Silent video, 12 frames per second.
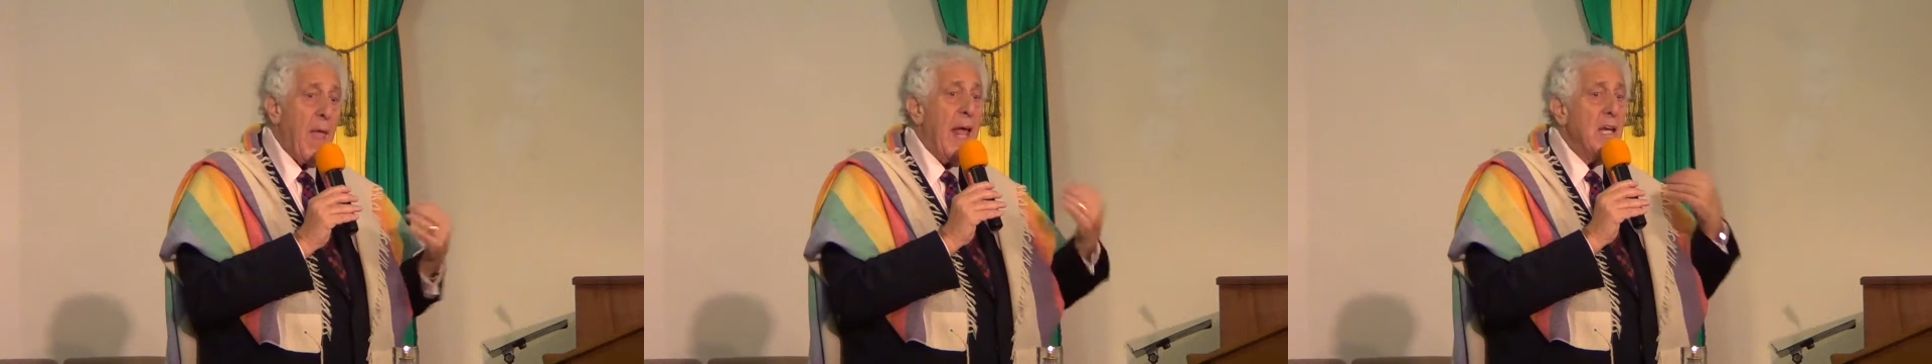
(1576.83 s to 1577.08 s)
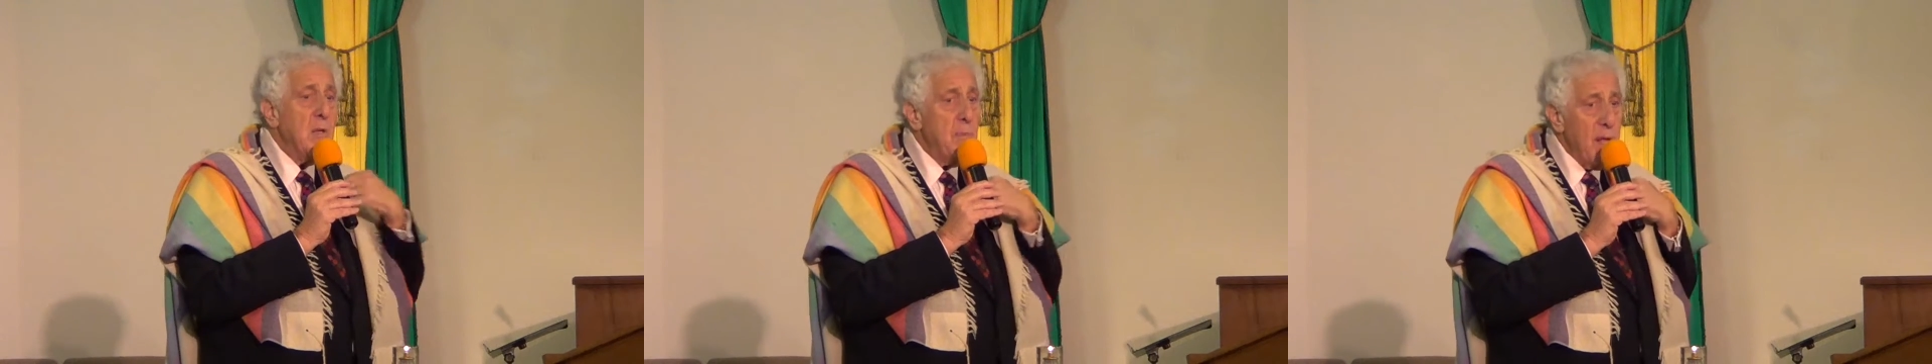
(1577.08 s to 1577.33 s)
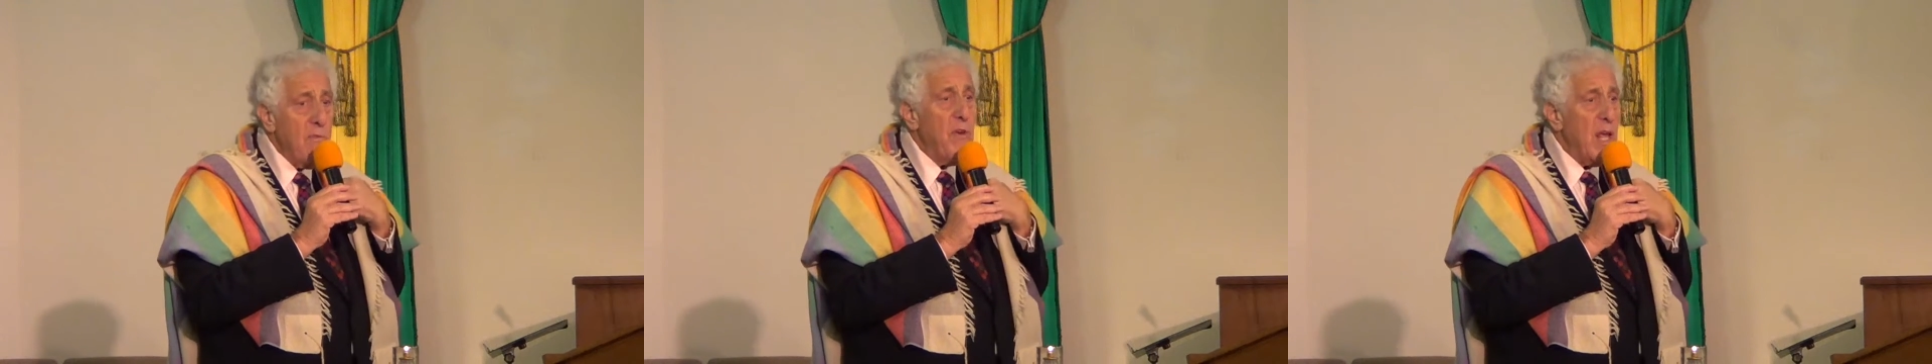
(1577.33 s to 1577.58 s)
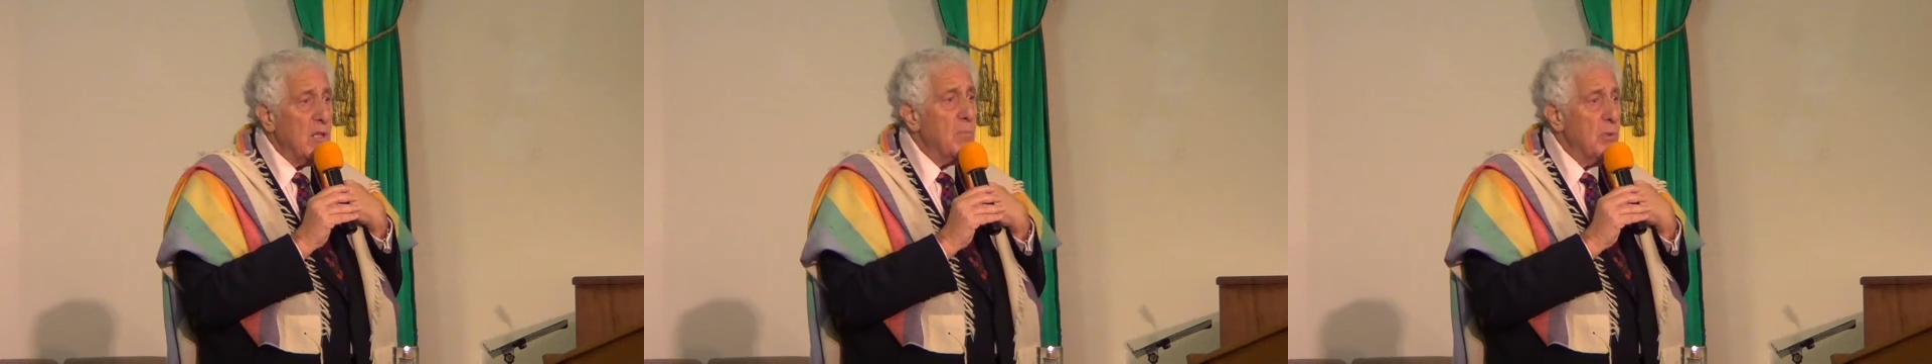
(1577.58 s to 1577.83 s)
and to be
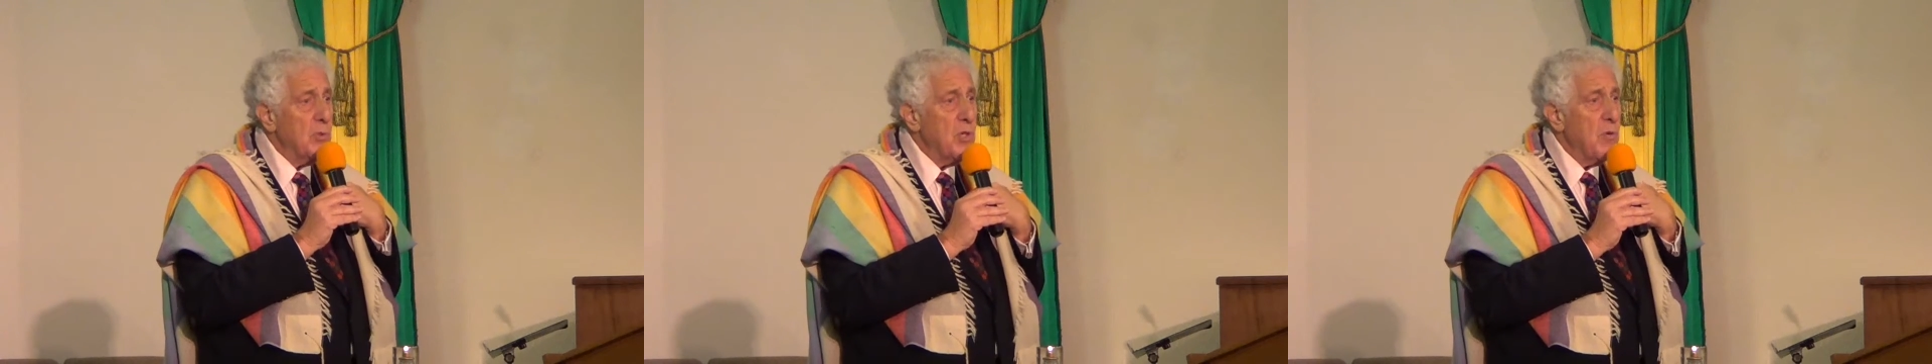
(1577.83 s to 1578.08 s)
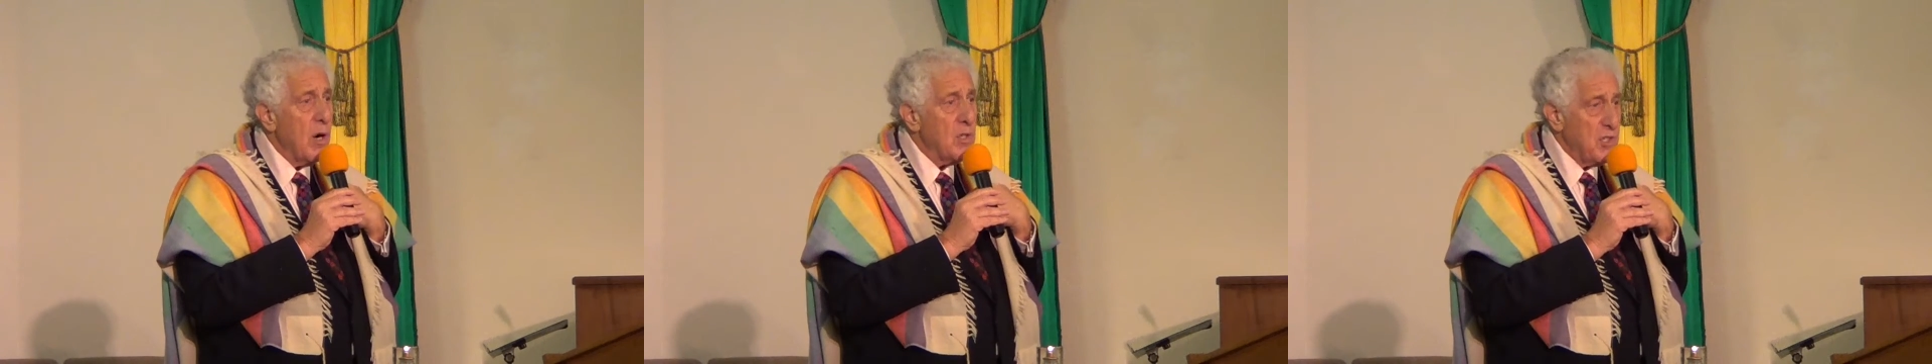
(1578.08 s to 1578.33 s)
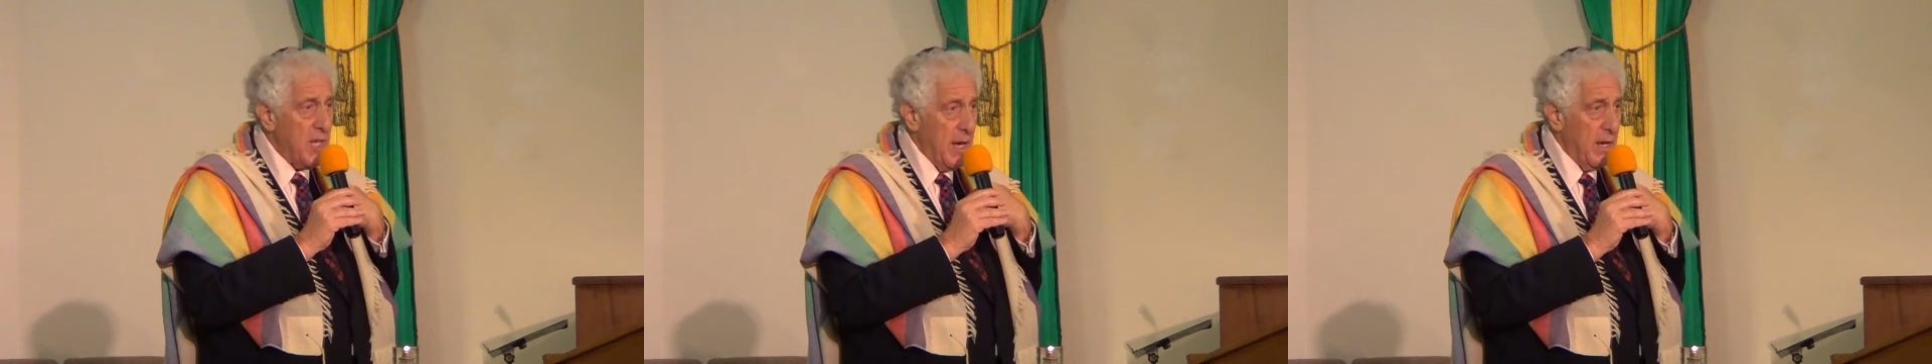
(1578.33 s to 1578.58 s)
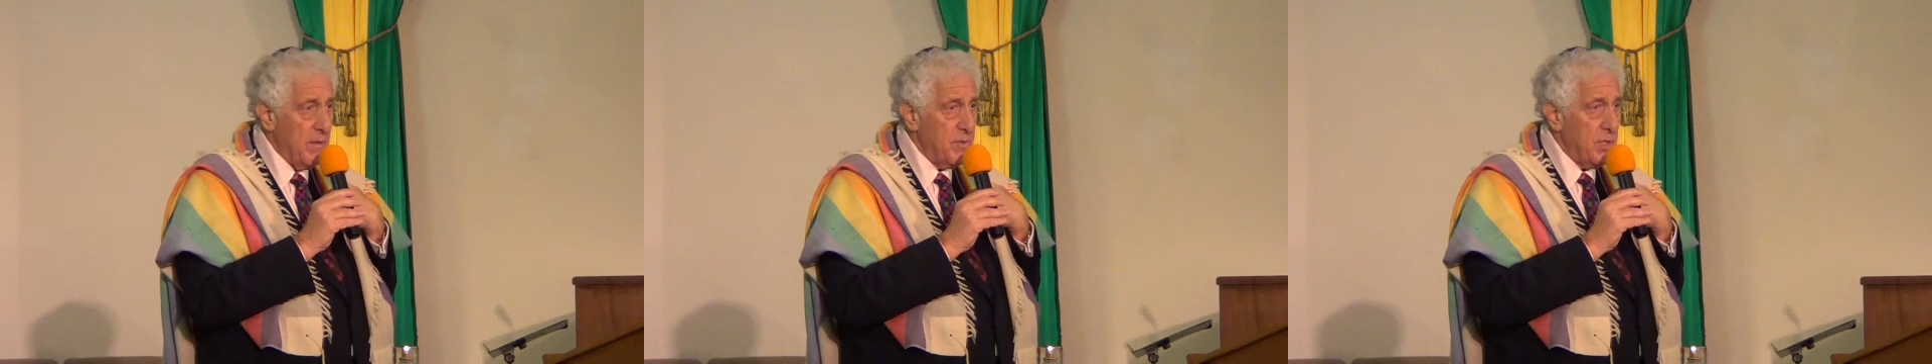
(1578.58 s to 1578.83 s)
available to
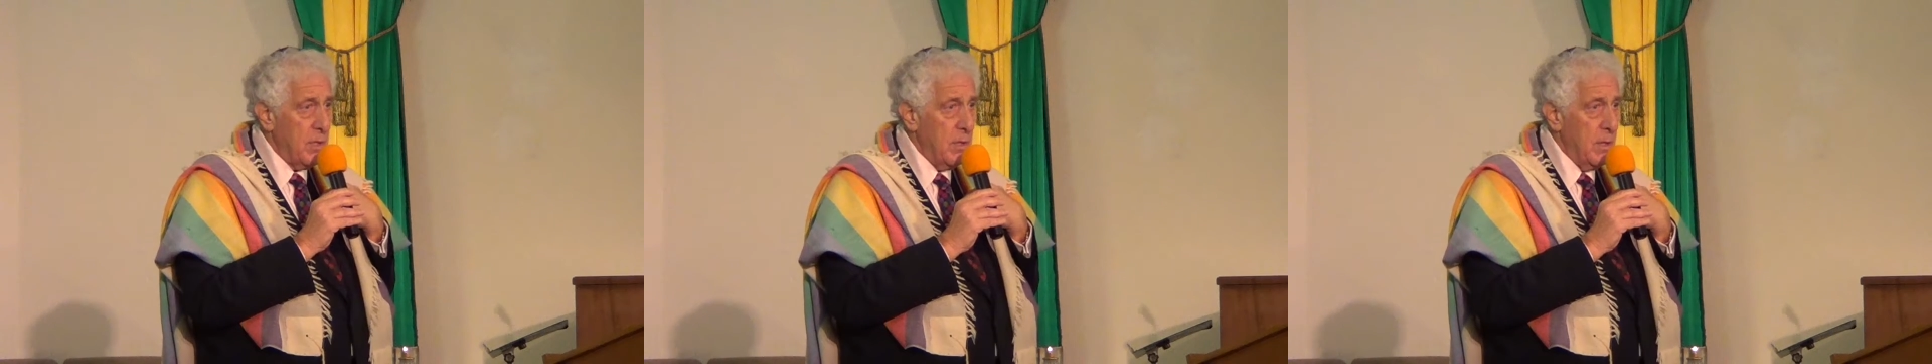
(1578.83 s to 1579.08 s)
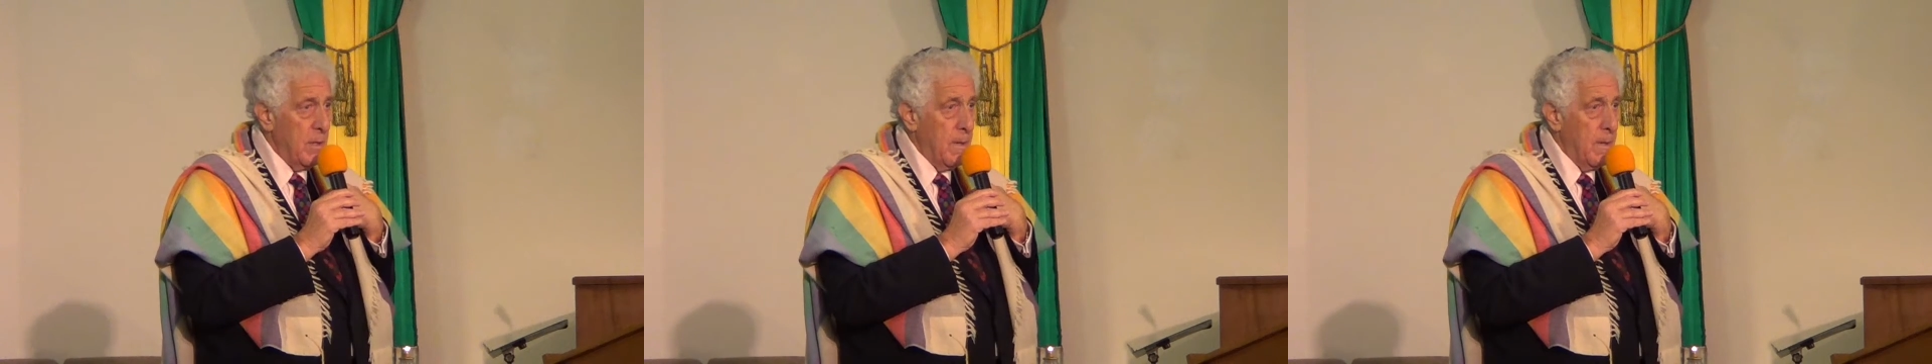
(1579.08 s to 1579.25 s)
ourselves,